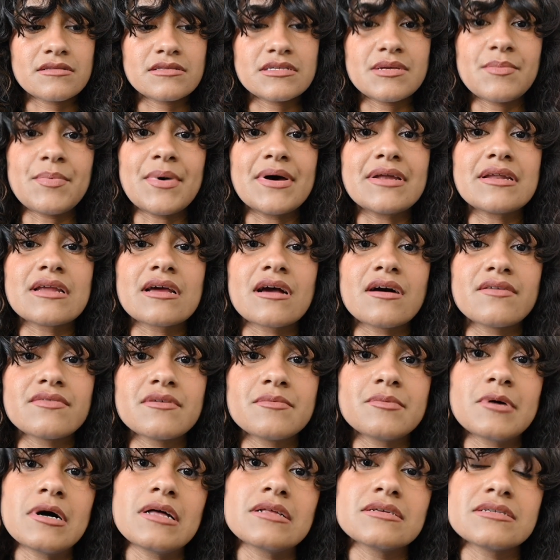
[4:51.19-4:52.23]
depending on the
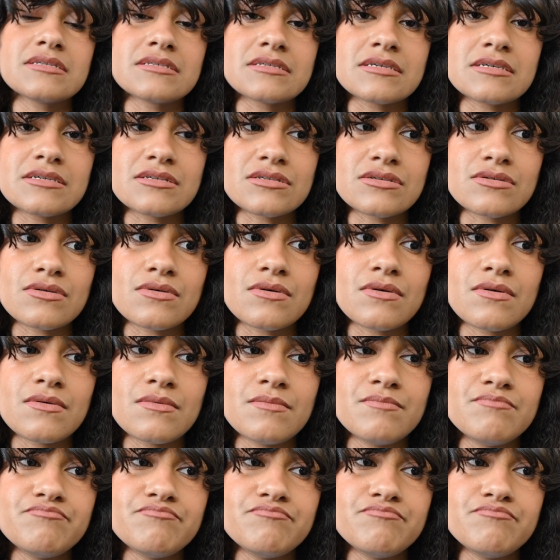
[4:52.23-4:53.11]
policy. So